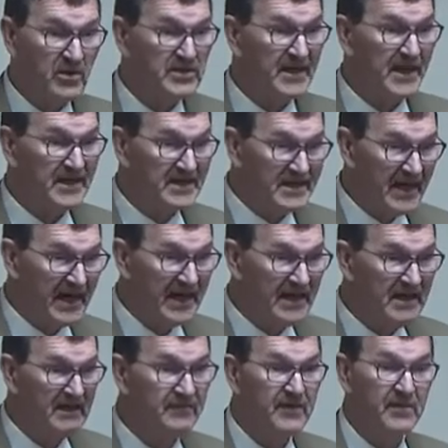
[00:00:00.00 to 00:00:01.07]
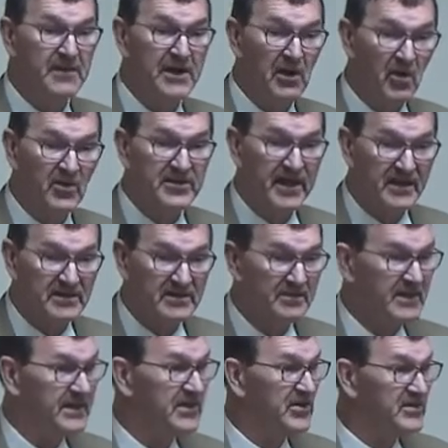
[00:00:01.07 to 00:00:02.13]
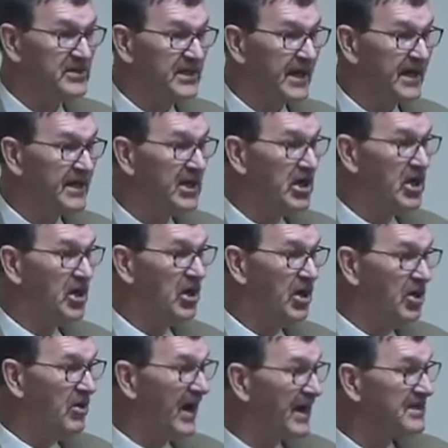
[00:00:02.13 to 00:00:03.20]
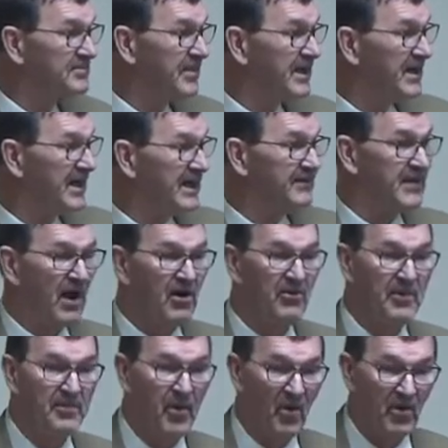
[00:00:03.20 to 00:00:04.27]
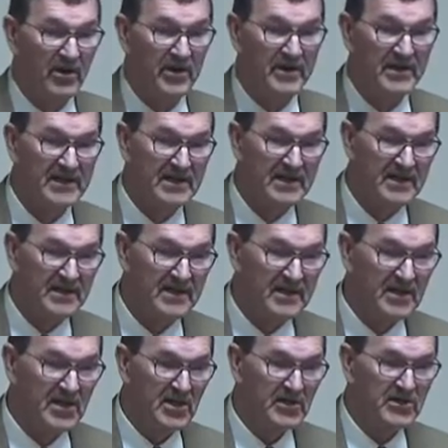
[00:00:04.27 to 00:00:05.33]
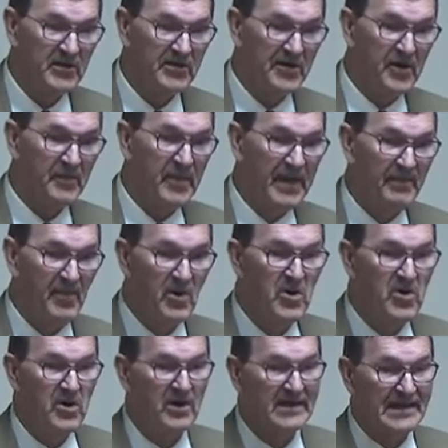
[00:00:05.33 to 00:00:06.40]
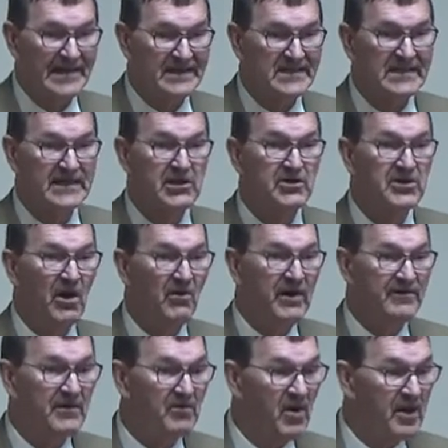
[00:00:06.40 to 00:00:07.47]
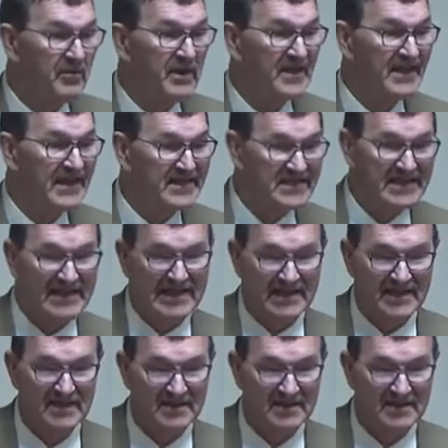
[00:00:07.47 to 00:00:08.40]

Isaiah from the Old Testament who said, "Who has believed our report?" So there are people who are listening who don't even want to be listening.